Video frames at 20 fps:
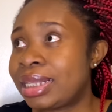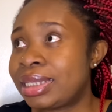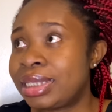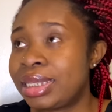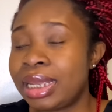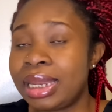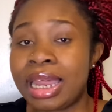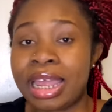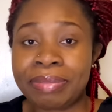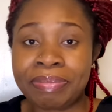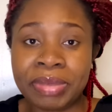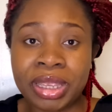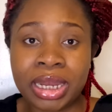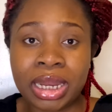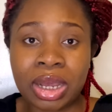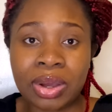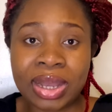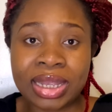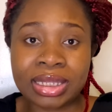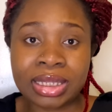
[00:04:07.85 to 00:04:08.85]
say like me
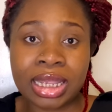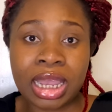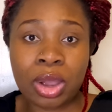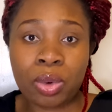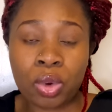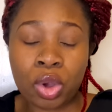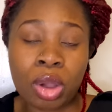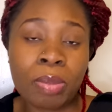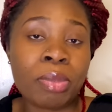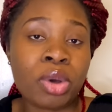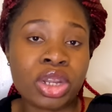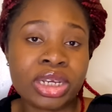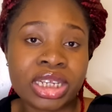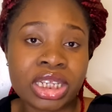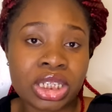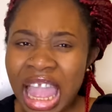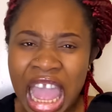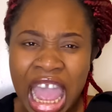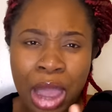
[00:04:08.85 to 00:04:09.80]
now, I say I work Mondays.